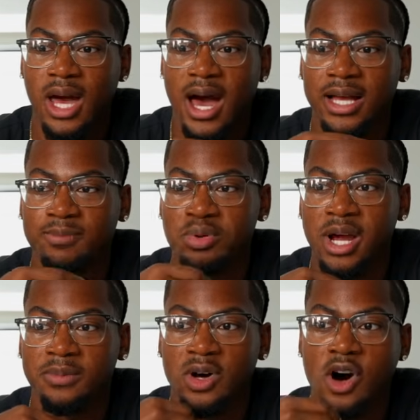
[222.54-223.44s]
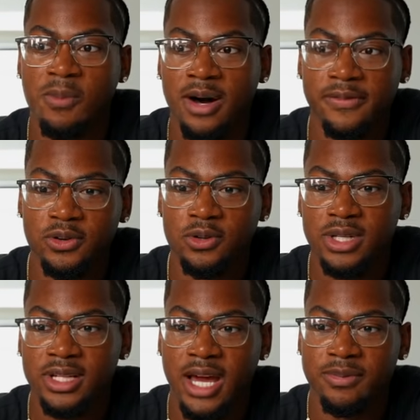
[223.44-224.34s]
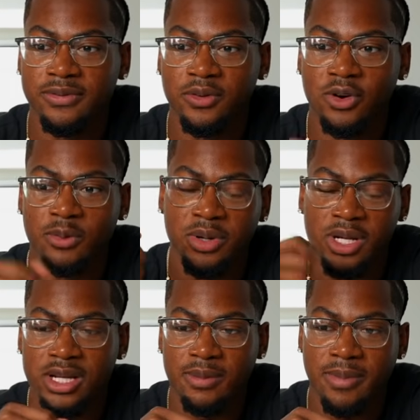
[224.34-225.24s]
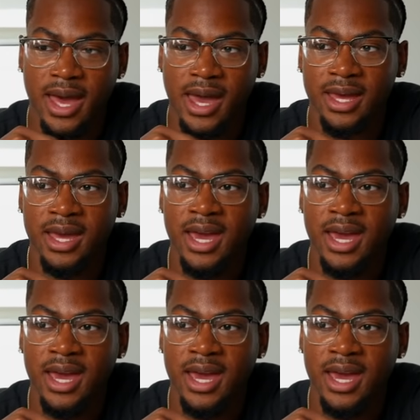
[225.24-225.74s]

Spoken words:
I prepped all my food the night before, put it in a bag,